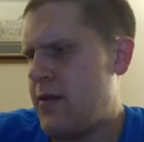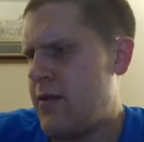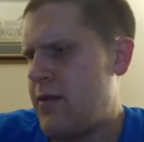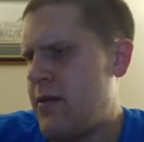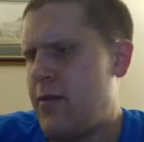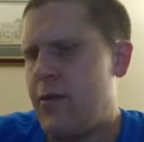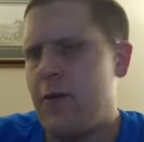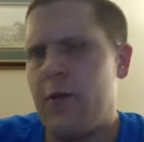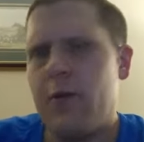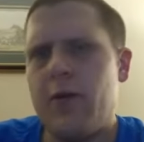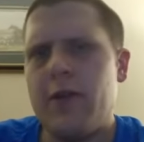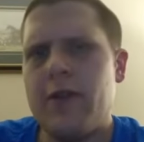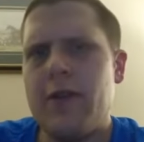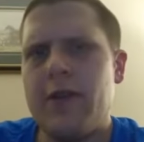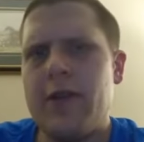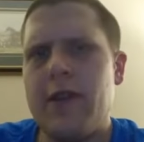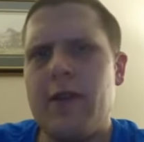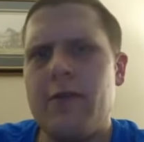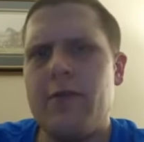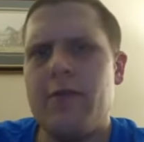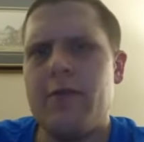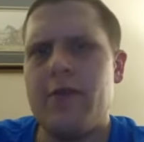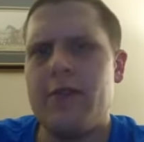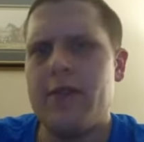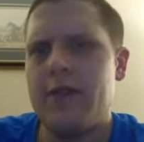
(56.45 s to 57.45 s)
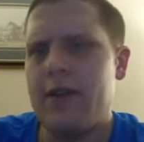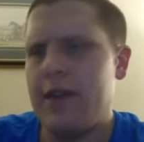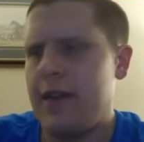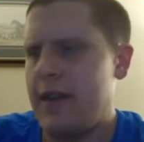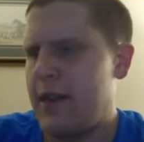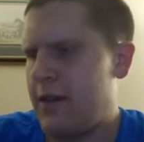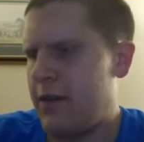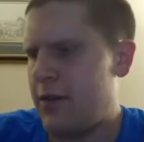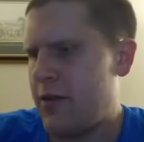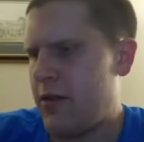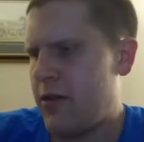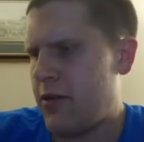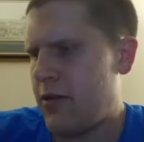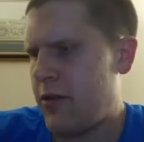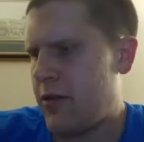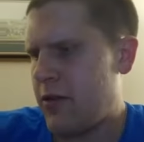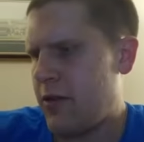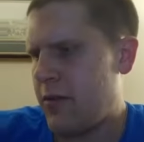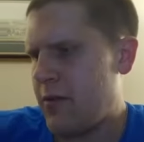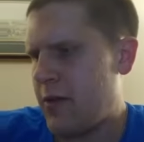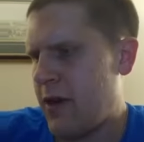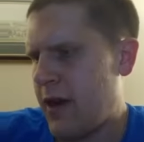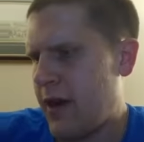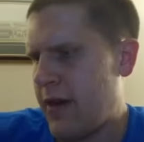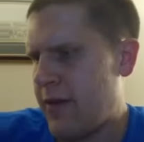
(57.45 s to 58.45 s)
14% alcohol
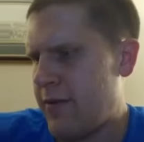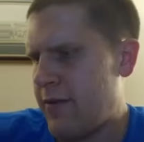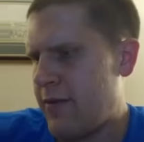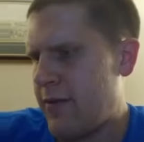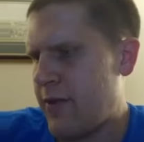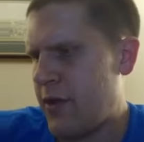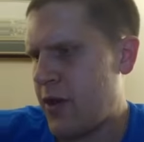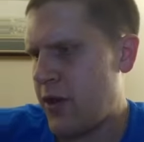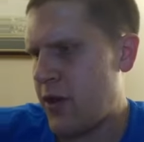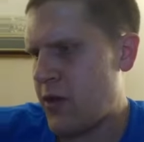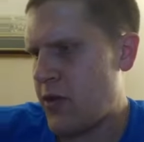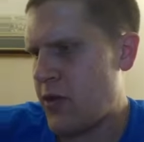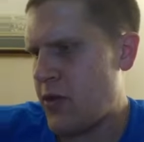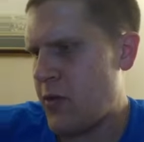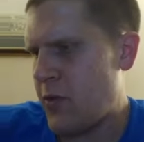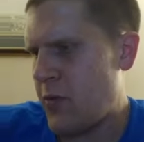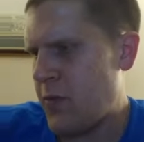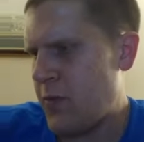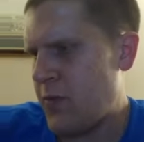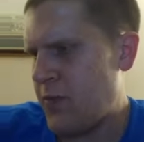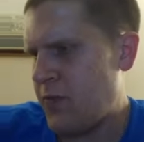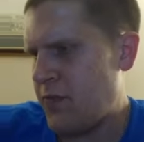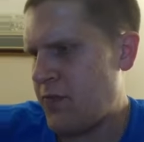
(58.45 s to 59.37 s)
by volume.